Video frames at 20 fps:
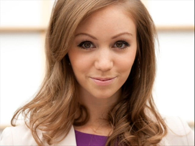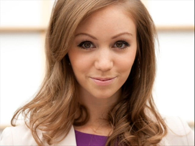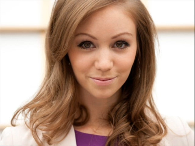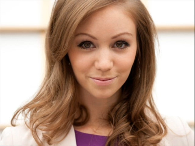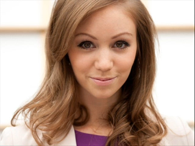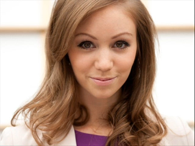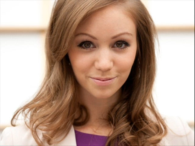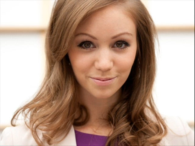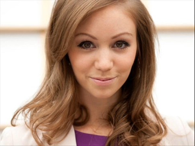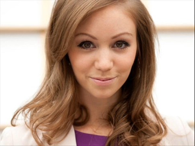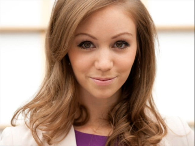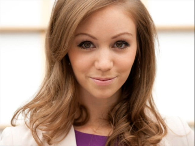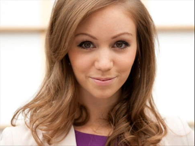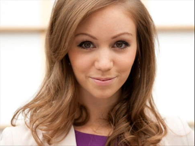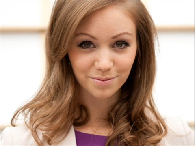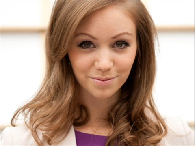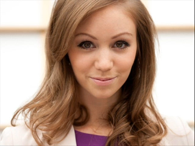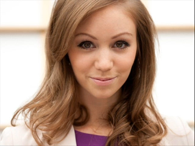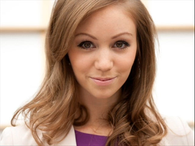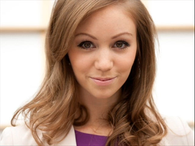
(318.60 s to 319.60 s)

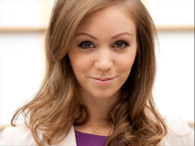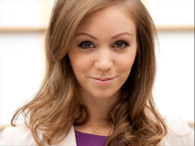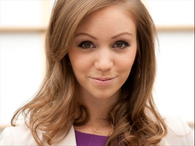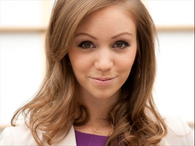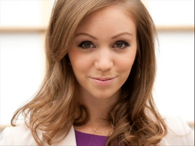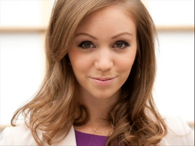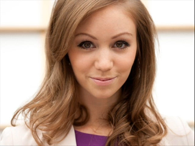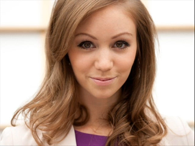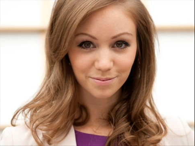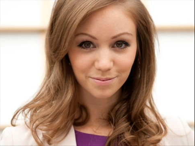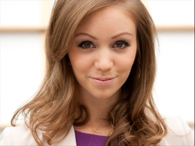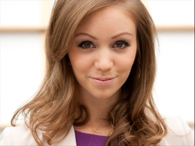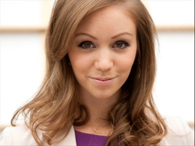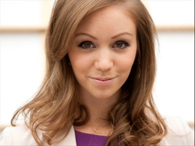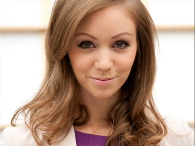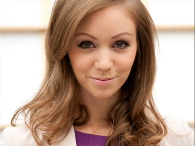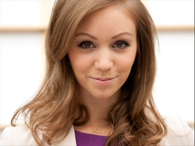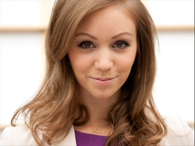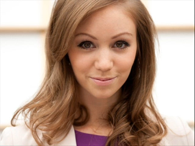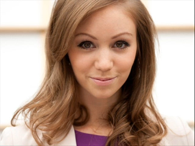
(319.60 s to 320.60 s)

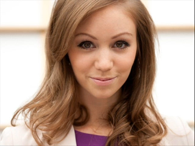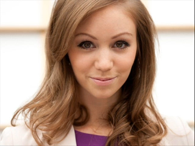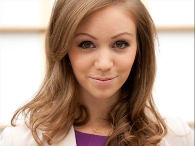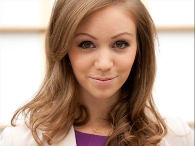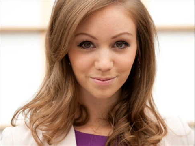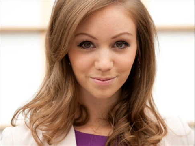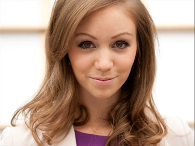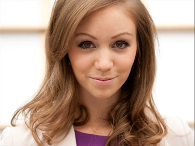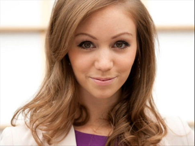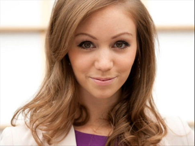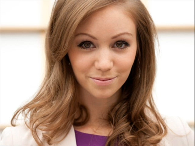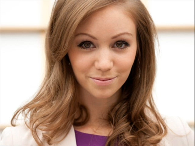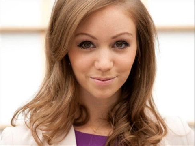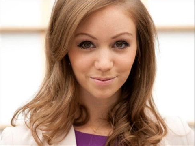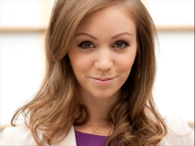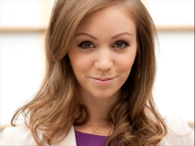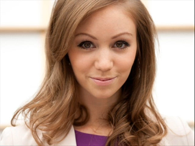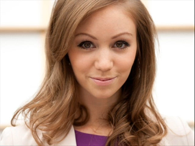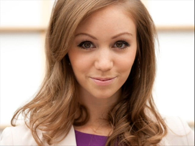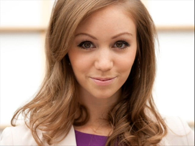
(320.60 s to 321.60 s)

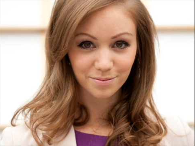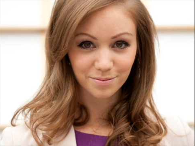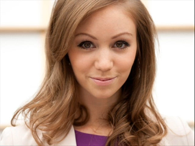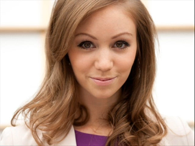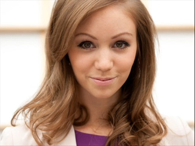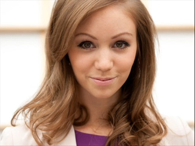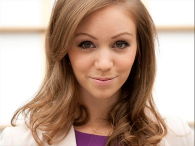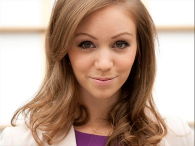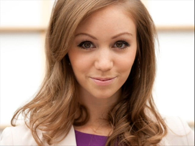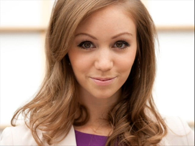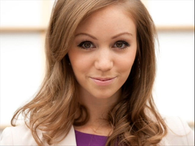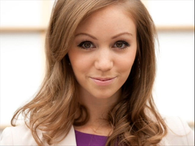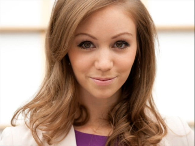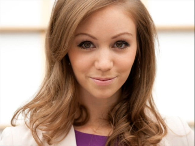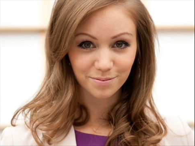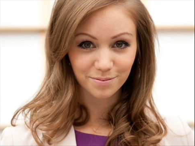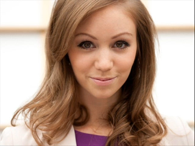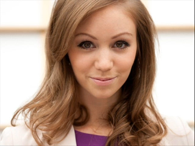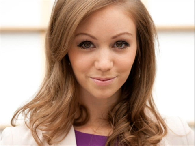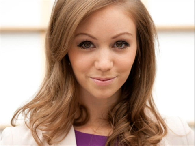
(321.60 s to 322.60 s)

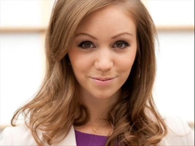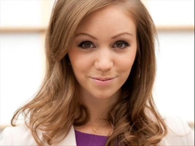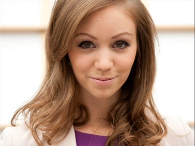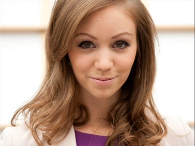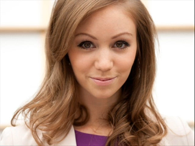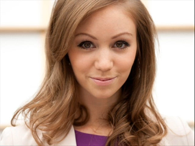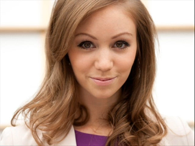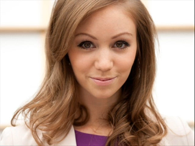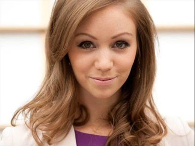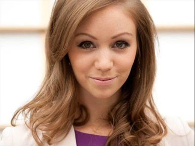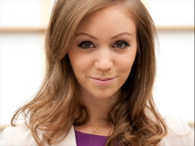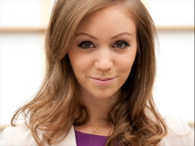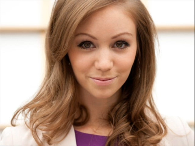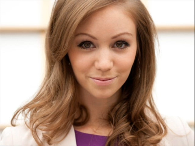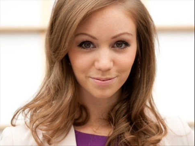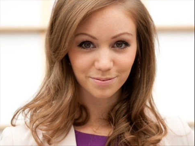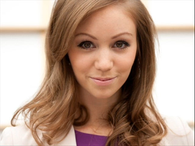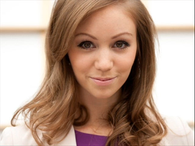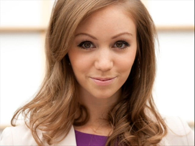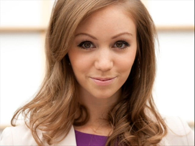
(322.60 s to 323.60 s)

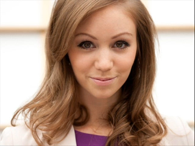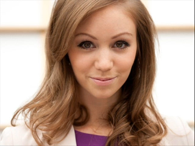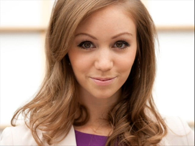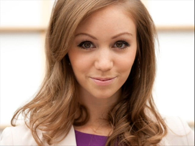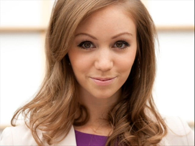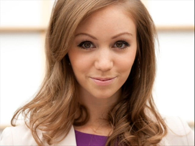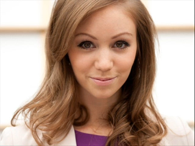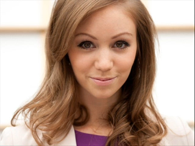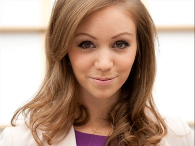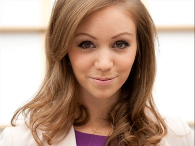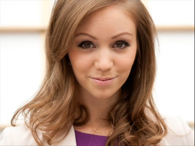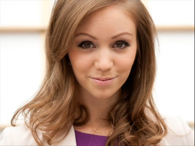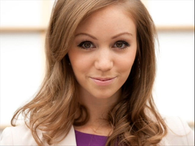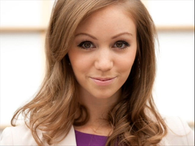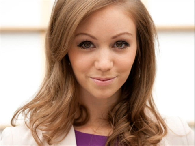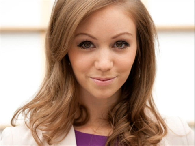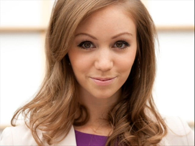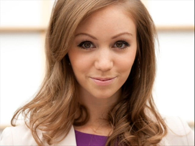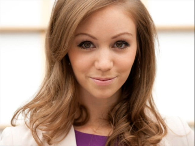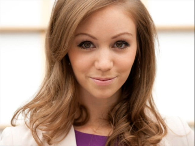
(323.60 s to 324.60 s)

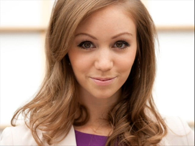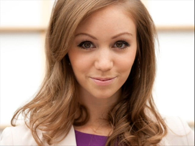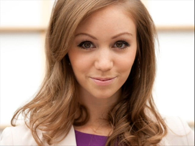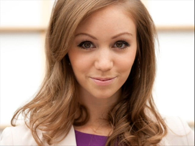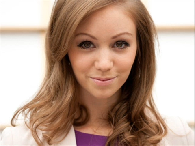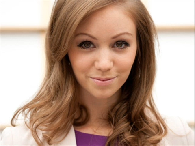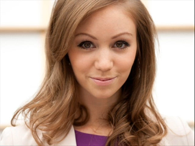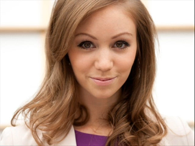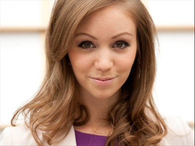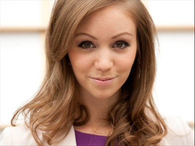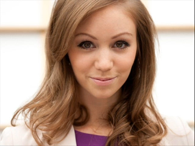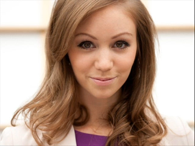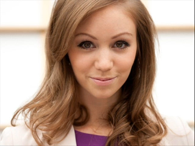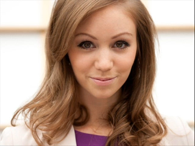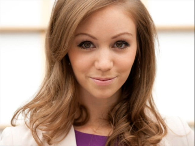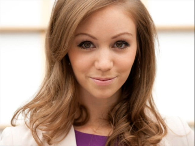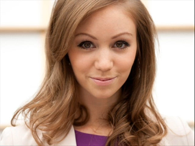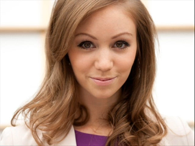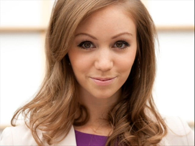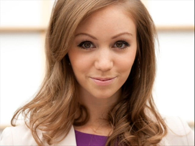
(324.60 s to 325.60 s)

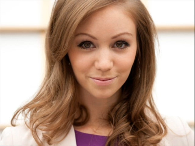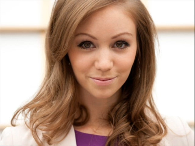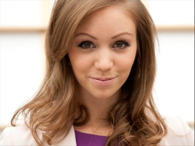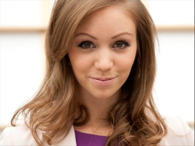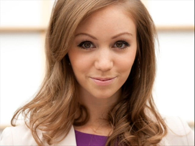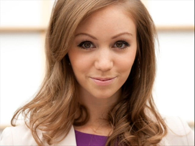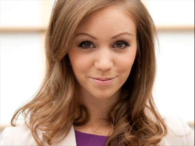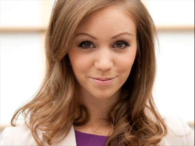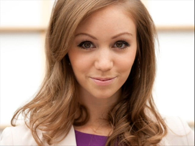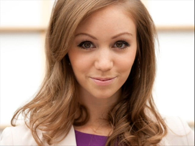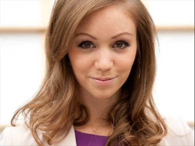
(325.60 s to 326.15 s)
This is a still picture; no speech is visible.